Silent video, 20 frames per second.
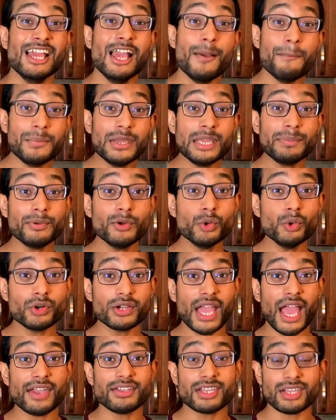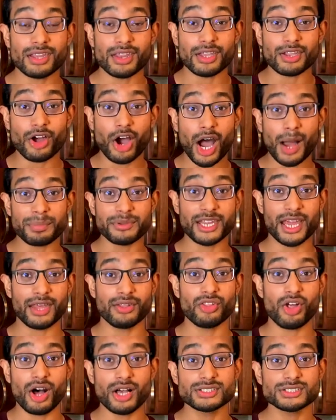People who get into the top 10
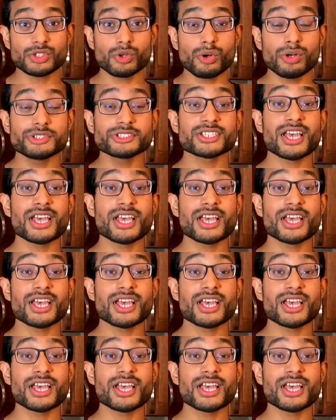law schools,